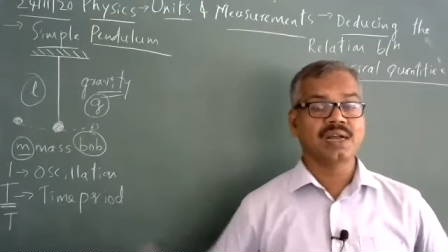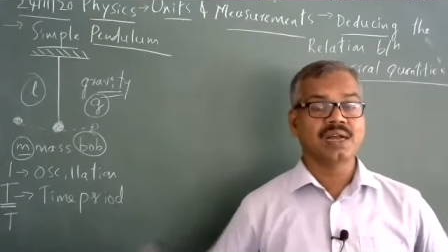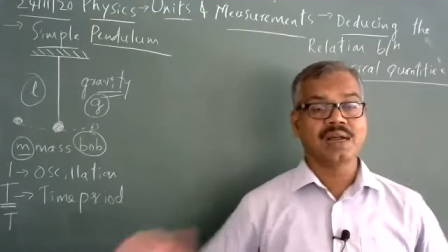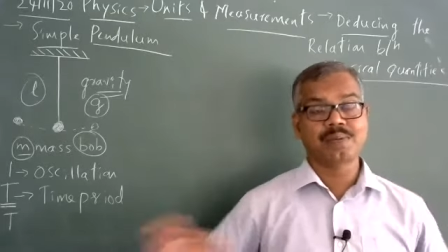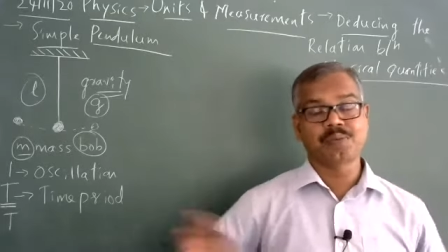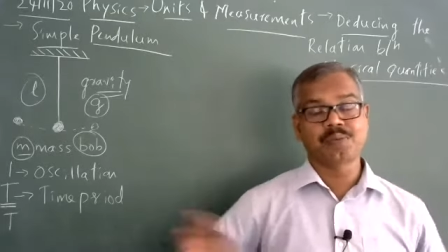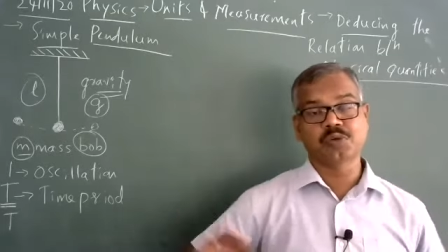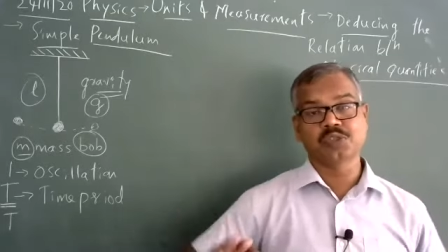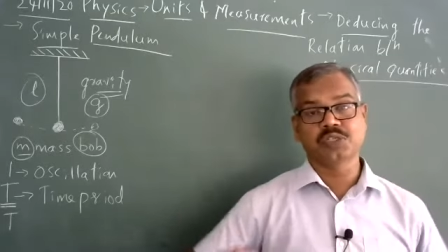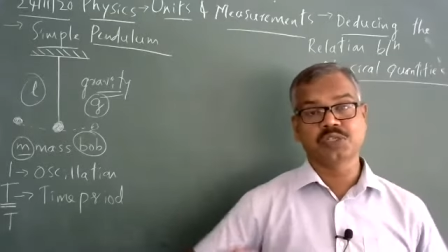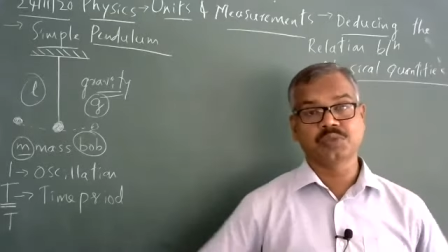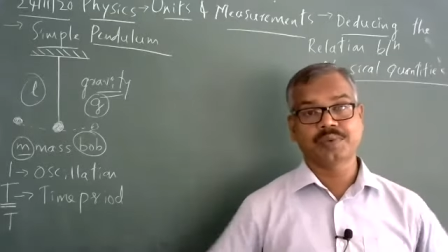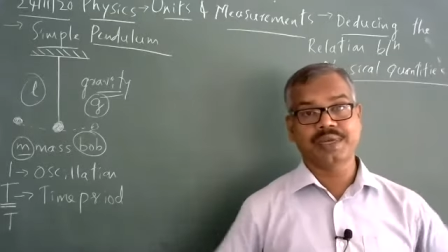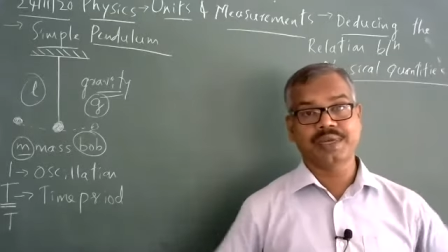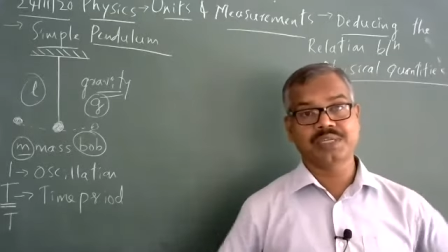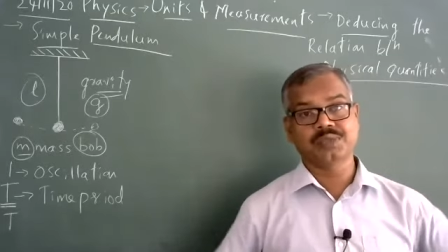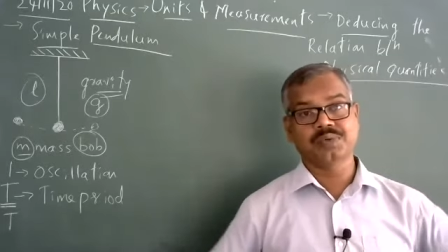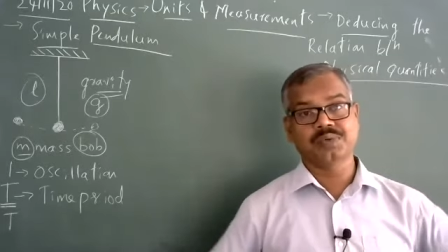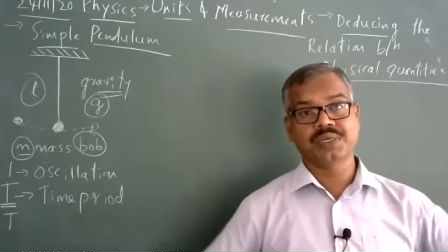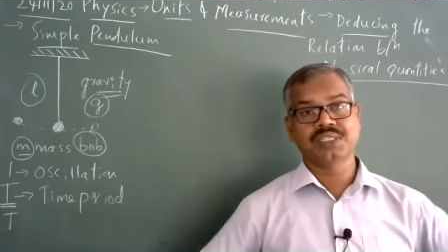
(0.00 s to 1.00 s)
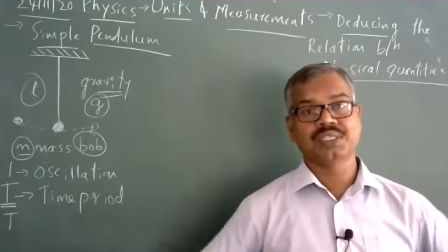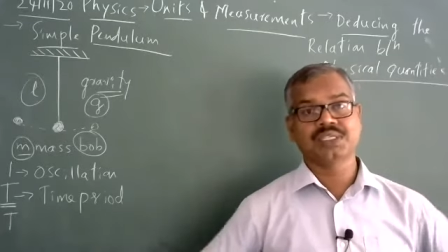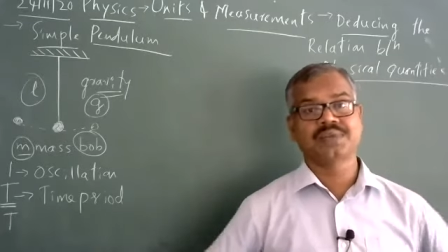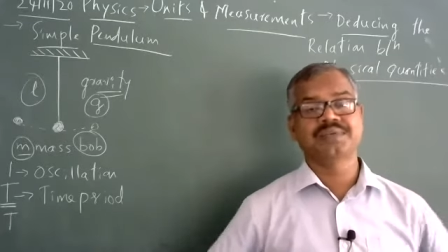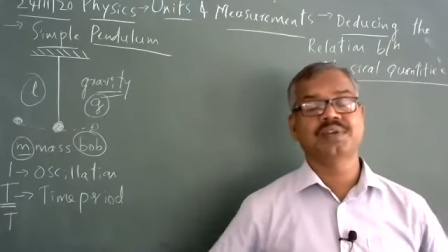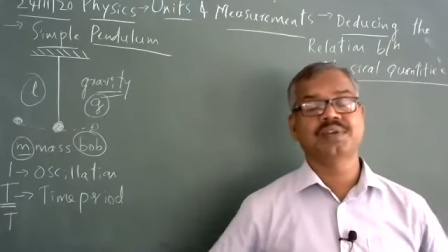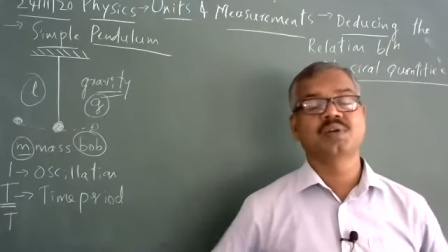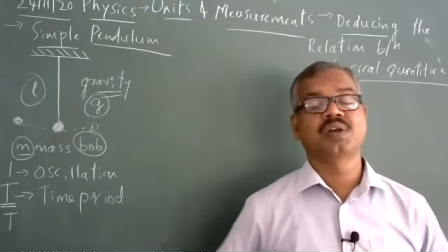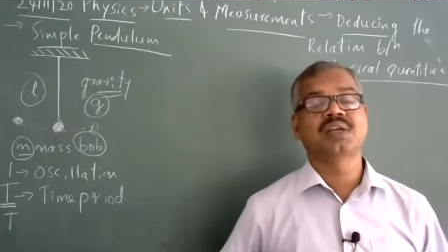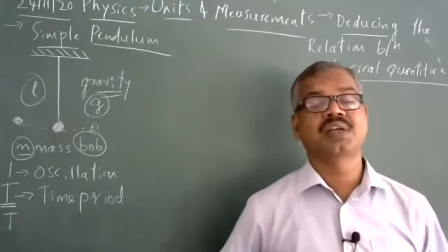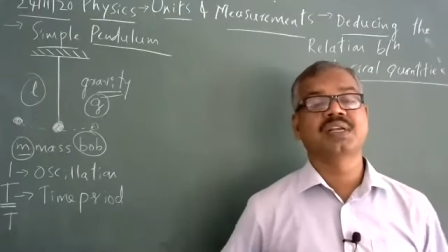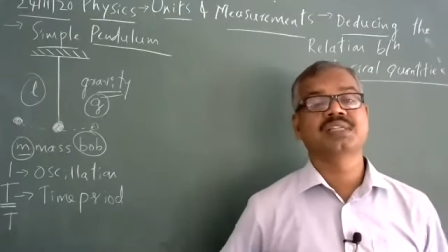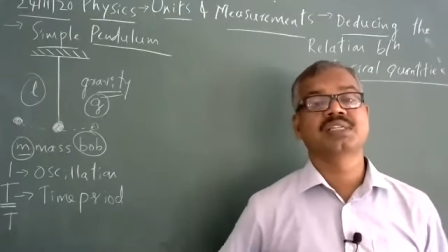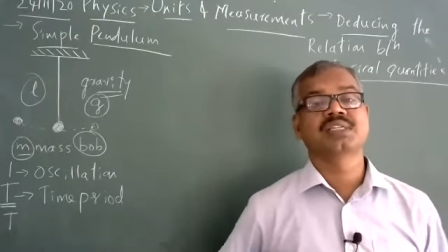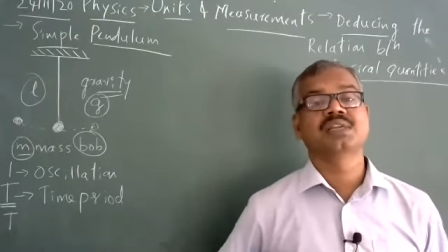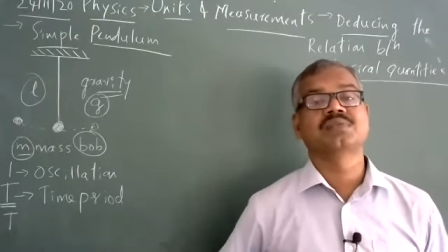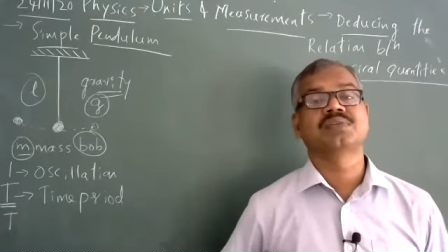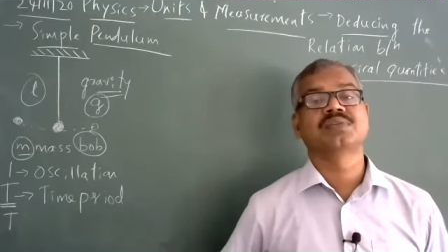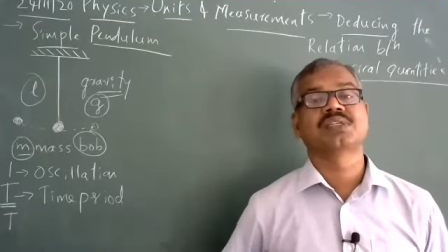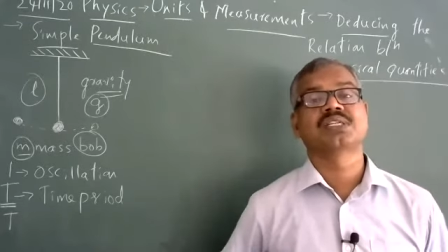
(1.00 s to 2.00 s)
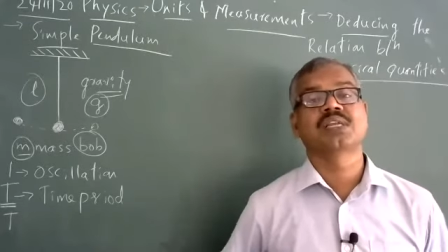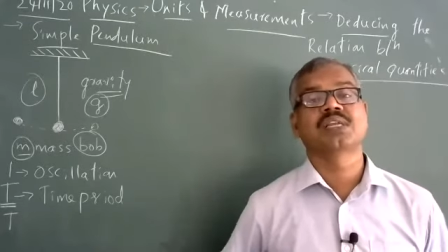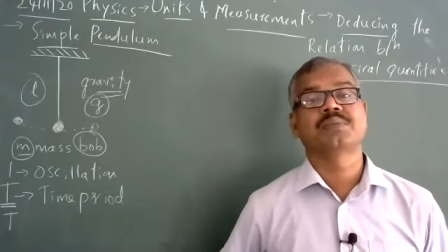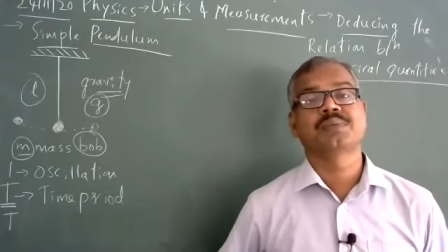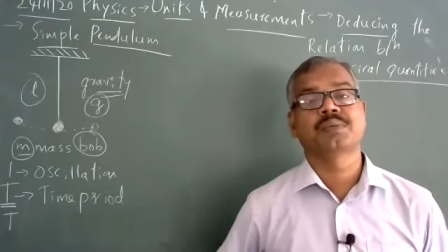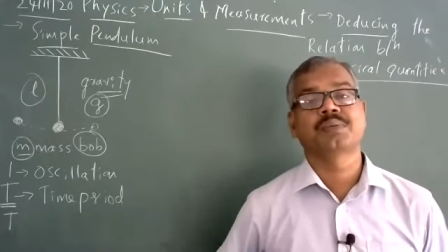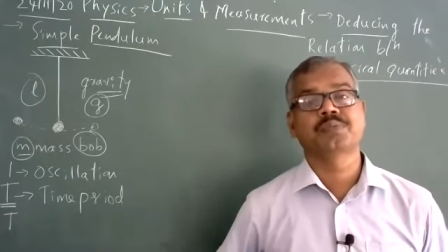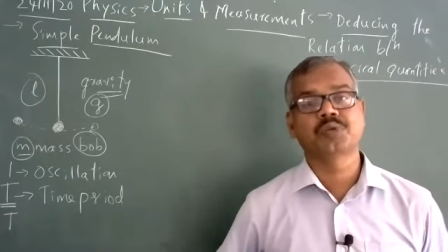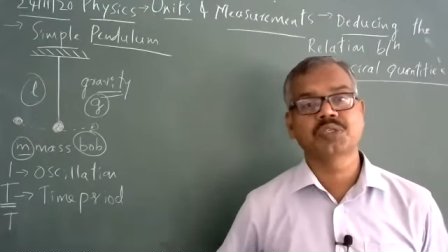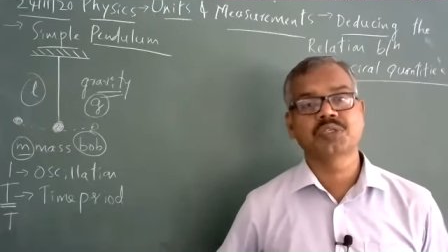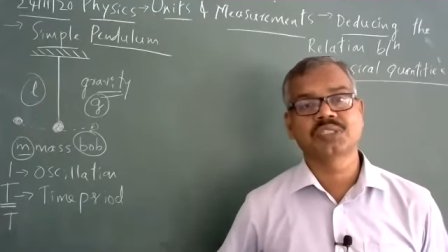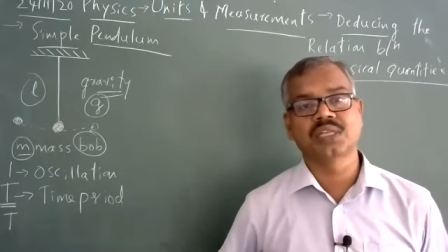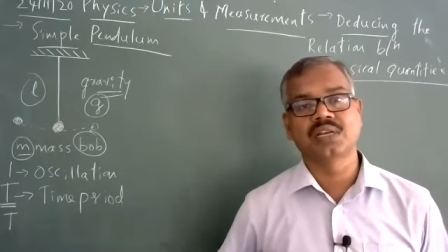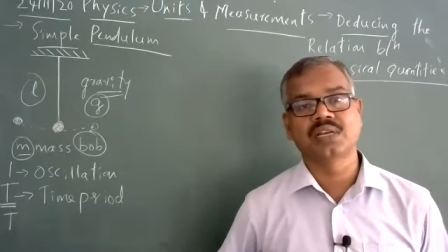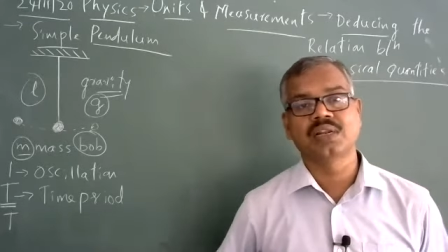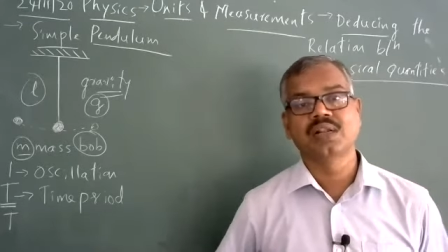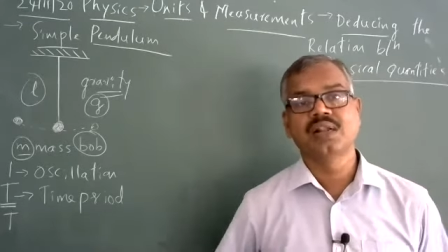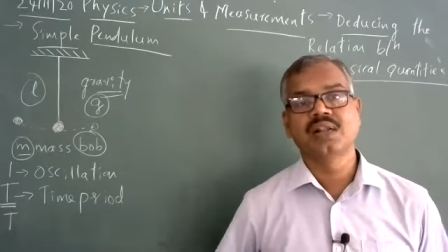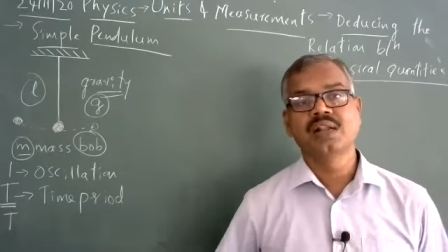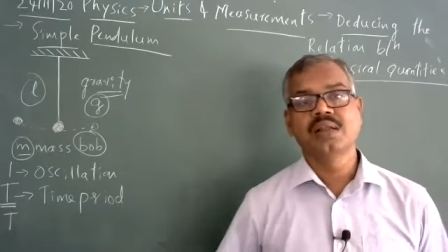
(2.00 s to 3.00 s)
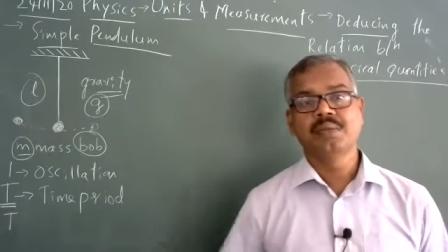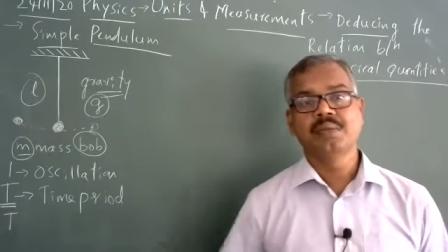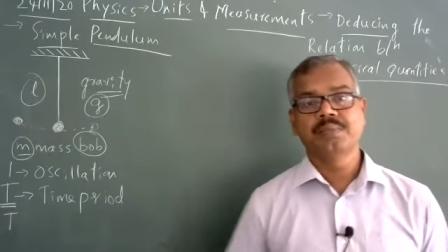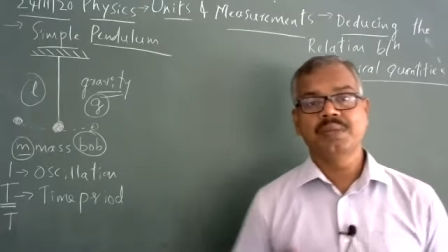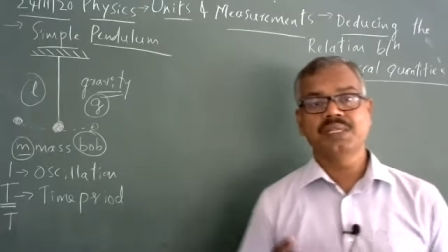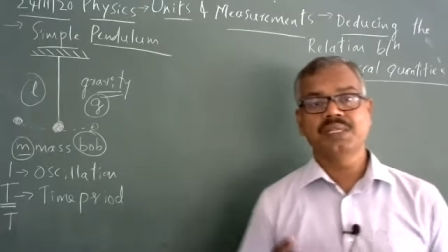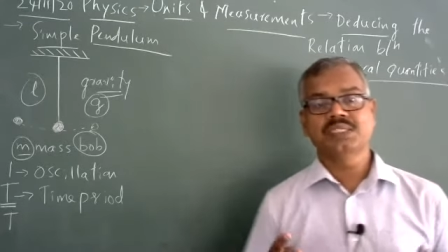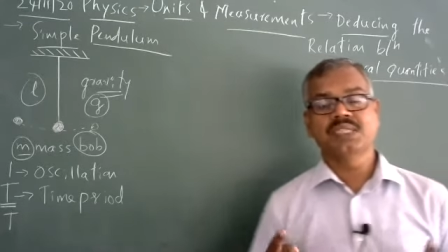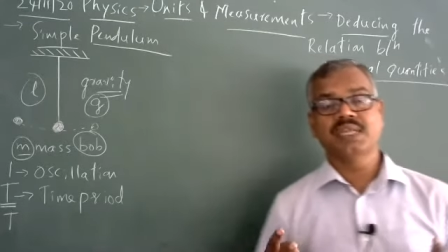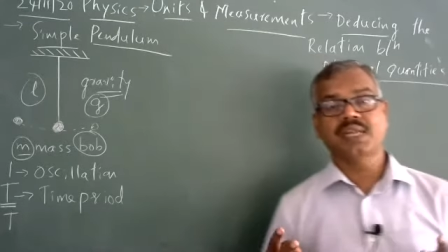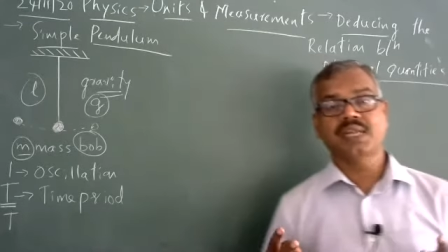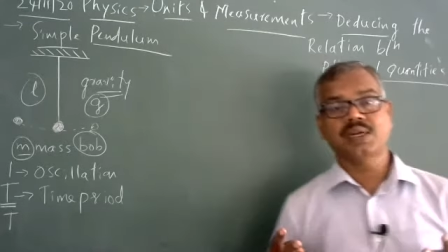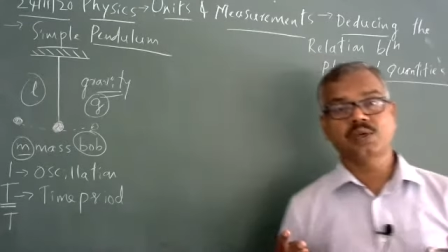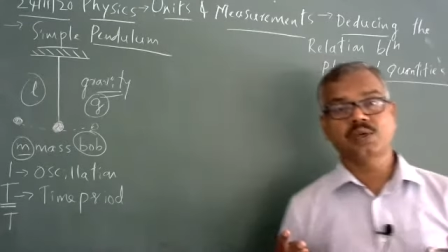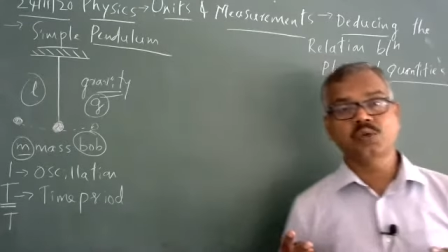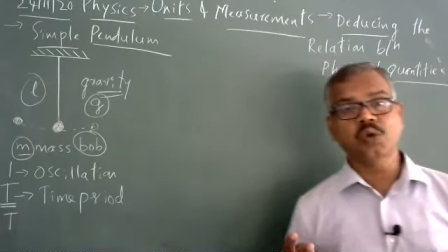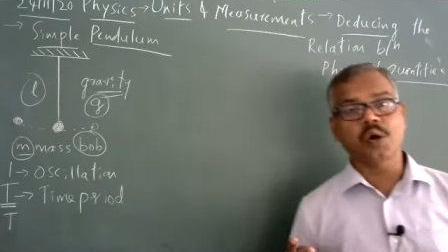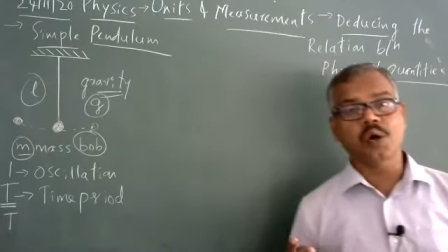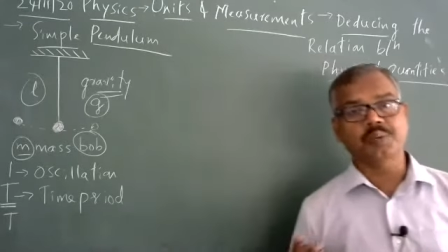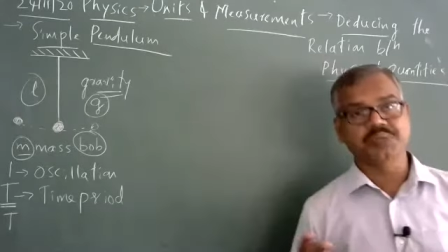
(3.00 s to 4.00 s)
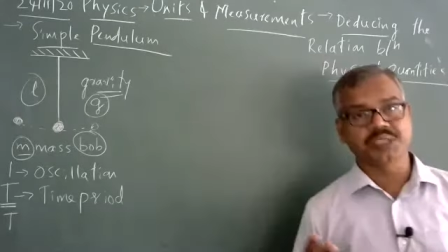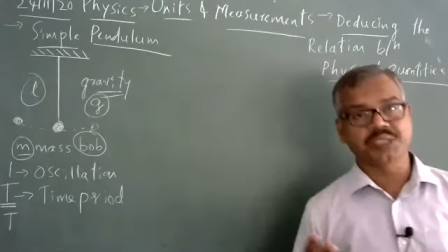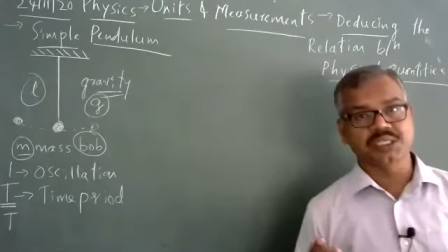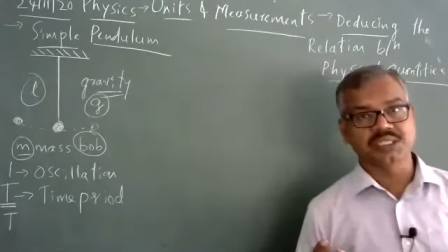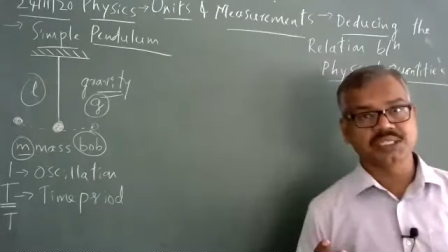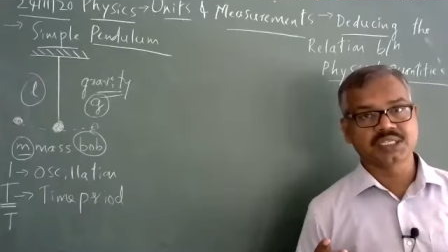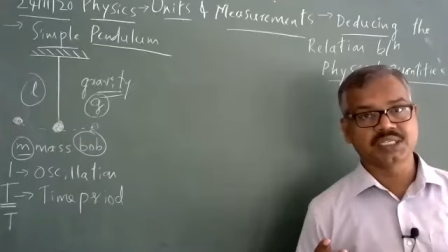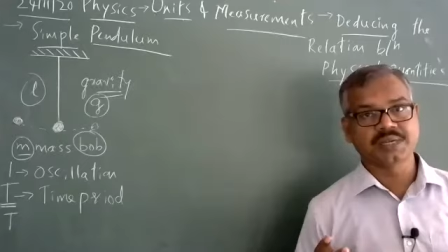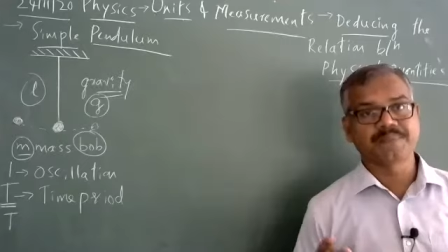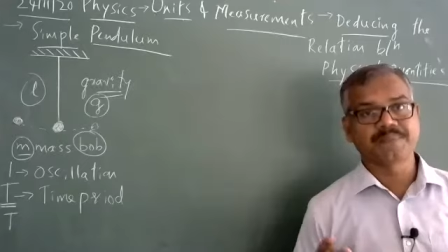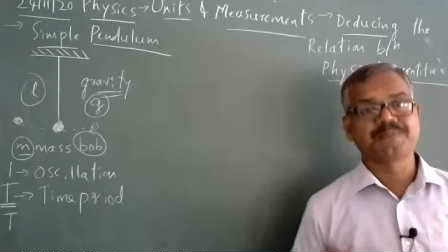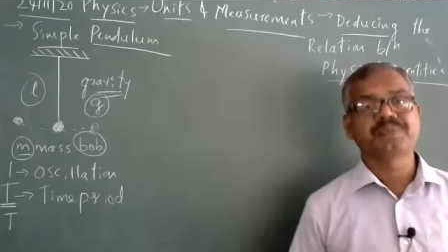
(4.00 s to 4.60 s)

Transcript: Opposite vice versa, we call it as inversely proportional. Means there are two options.